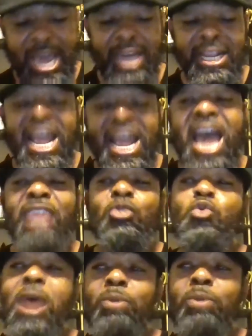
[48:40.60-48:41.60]
and God
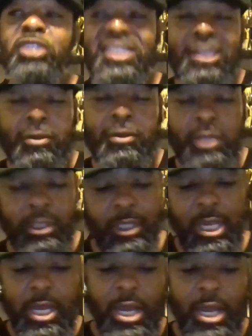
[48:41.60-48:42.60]
knew I was serious.
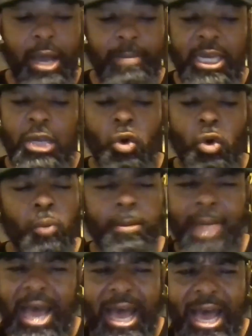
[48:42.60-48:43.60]
I mean, it opened
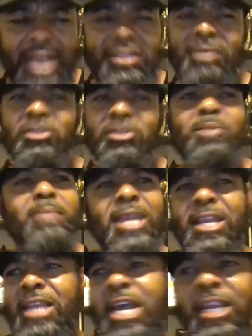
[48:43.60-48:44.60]
my eyes up to
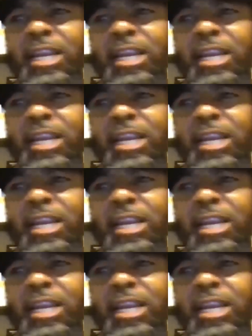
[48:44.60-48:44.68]
man, like